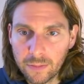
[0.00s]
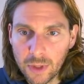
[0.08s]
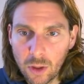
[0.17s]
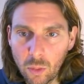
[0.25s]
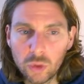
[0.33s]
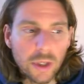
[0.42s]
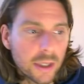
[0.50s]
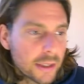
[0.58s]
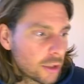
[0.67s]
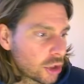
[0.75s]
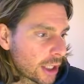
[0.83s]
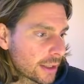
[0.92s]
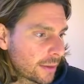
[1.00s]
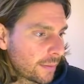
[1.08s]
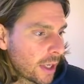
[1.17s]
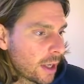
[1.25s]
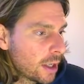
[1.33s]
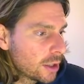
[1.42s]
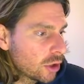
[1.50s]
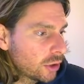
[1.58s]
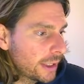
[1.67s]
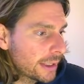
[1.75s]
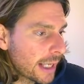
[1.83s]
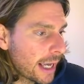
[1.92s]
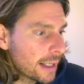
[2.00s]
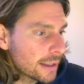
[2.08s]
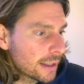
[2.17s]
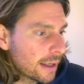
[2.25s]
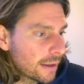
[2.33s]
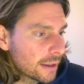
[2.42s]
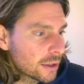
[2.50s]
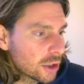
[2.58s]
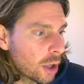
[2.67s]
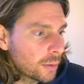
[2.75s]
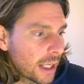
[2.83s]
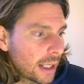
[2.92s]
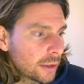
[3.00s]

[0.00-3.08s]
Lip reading: would suggest. So this has stopped at